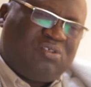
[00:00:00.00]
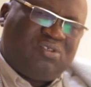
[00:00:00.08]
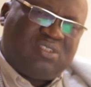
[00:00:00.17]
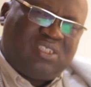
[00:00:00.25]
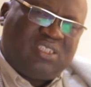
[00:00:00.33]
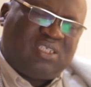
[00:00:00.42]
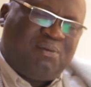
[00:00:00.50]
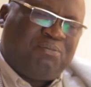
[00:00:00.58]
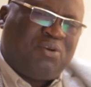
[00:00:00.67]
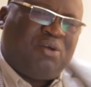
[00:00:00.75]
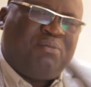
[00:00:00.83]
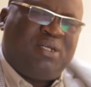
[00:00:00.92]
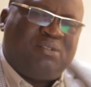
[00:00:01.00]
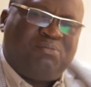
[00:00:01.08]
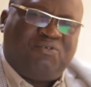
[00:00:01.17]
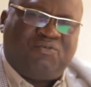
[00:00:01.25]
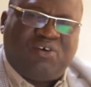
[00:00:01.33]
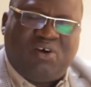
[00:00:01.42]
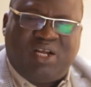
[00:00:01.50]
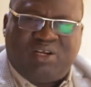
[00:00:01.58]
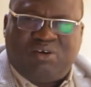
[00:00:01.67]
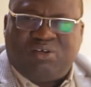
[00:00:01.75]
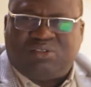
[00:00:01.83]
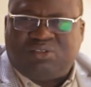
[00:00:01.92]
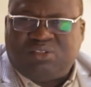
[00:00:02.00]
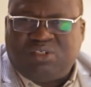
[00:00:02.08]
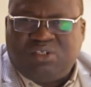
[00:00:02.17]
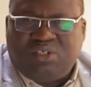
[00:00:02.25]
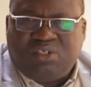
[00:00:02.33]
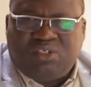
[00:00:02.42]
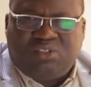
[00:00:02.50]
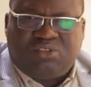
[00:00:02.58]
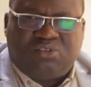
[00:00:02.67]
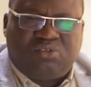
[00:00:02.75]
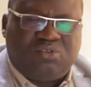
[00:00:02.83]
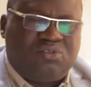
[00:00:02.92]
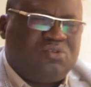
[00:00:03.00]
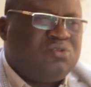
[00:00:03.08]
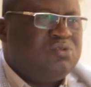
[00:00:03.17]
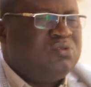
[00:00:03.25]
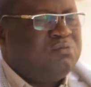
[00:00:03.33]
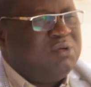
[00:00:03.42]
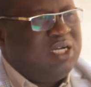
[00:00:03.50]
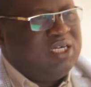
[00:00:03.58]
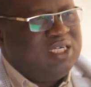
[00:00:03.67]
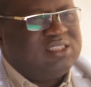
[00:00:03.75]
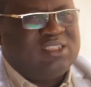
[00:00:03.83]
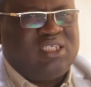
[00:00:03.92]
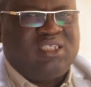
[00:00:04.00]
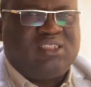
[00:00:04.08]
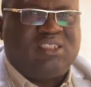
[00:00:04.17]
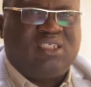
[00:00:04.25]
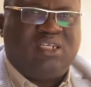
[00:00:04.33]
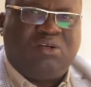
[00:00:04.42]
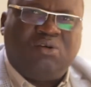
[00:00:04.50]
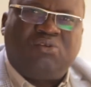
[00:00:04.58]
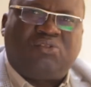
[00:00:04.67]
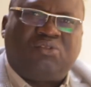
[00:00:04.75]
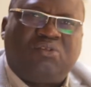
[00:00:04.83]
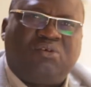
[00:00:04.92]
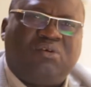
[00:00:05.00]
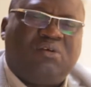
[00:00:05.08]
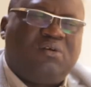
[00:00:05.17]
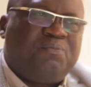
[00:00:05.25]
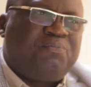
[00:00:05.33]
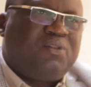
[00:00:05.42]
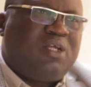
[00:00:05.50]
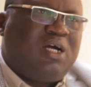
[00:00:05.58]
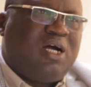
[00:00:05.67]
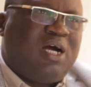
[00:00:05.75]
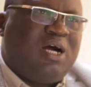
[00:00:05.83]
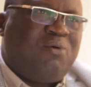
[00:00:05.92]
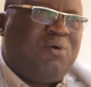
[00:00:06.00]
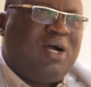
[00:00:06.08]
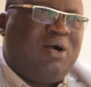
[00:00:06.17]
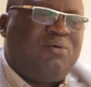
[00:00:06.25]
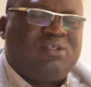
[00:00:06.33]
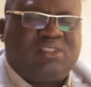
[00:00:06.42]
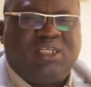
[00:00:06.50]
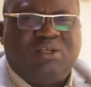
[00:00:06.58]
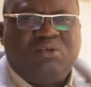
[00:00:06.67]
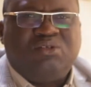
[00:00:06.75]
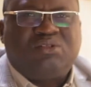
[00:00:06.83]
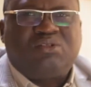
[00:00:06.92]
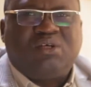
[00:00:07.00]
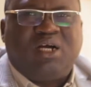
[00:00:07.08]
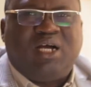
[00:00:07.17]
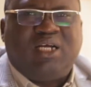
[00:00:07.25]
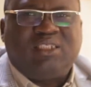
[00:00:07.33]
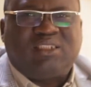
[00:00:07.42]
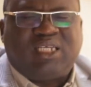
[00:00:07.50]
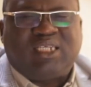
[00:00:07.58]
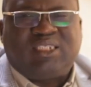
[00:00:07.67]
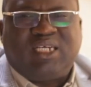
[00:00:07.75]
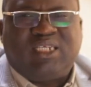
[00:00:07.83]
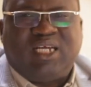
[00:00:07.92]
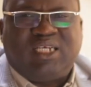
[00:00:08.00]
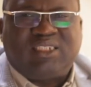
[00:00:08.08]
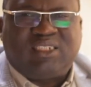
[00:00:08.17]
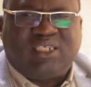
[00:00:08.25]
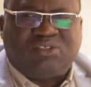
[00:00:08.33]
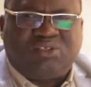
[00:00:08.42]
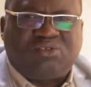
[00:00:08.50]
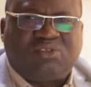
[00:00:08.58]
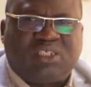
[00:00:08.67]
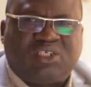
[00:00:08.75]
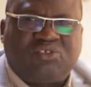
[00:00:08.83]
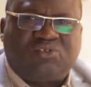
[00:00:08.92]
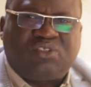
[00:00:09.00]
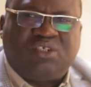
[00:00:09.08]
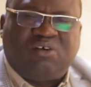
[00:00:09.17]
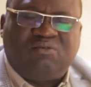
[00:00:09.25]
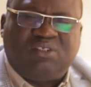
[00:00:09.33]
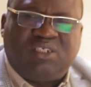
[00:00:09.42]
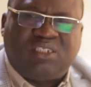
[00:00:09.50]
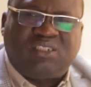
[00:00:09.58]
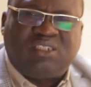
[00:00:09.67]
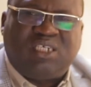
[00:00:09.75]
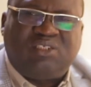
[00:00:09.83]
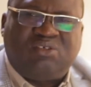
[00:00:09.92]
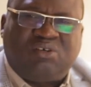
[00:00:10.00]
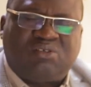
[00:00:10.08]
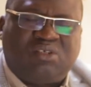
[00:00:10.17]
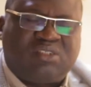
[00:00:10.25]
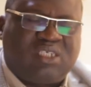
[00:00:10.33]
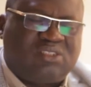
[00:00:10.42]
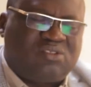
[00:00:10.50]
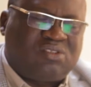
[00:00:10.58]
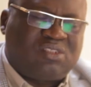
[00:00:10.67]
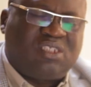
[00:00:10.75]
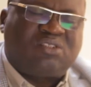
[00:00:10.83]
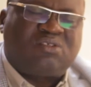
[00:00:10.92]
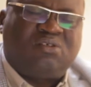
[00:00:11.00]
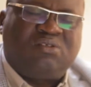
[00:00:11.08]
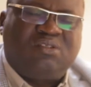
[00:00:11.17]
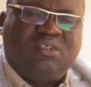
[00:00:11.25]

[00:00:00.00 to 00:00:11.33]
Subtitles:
State employment before I got to do my residency in Luth. While I was in Luth, I started as a social secretary of the Resident Doctors Association,